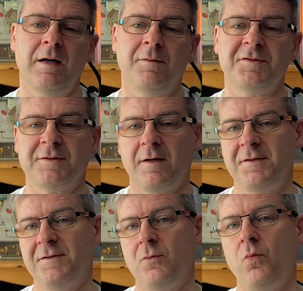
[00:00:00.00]
I was
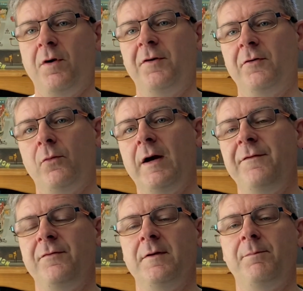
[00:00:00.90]
starting to wander away
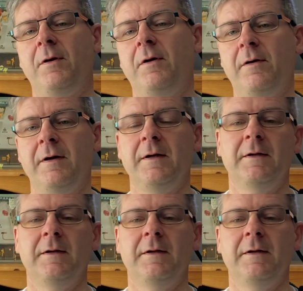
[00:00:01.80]
from the plot